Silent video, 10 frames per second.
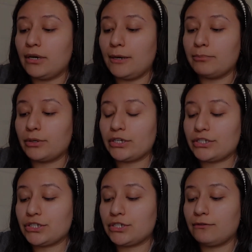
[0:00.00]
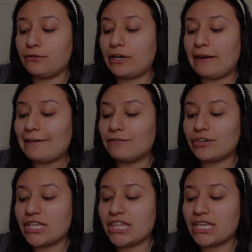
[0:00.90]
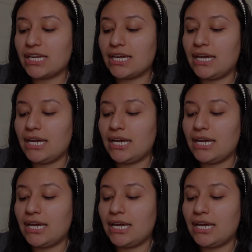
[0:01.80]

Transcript: a brush for everything,